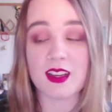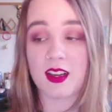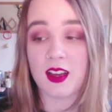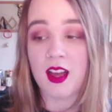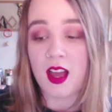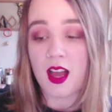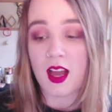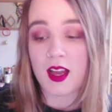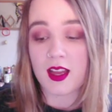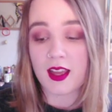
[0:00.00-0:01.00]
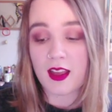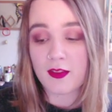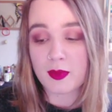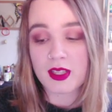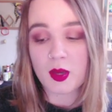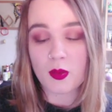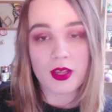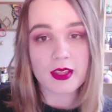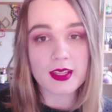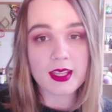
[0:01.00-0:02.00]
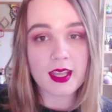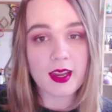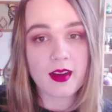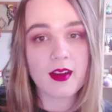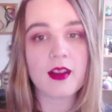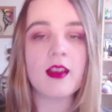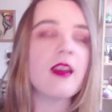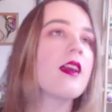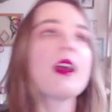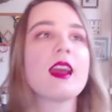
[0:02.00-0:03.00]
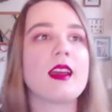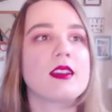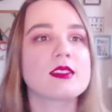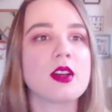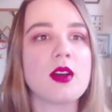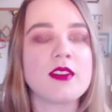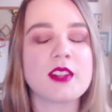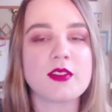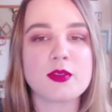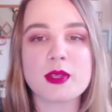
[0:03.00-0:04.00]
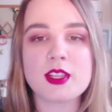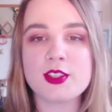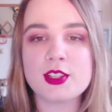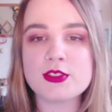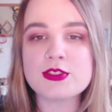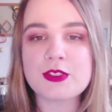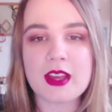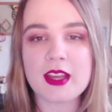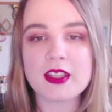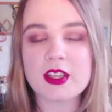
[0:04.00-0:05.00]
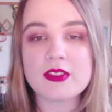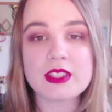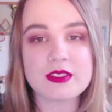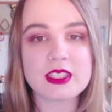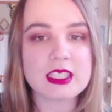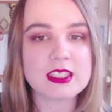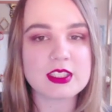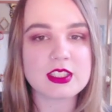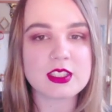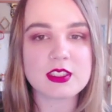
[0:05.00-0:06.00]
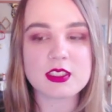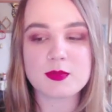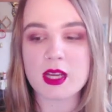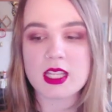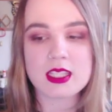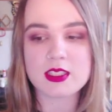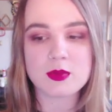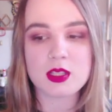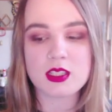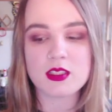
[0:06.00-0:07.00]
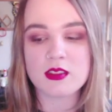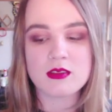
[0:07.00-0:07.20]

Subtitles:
I have pretty oily hair, so I've never been a huge fan of leave-in conditioners, but this one,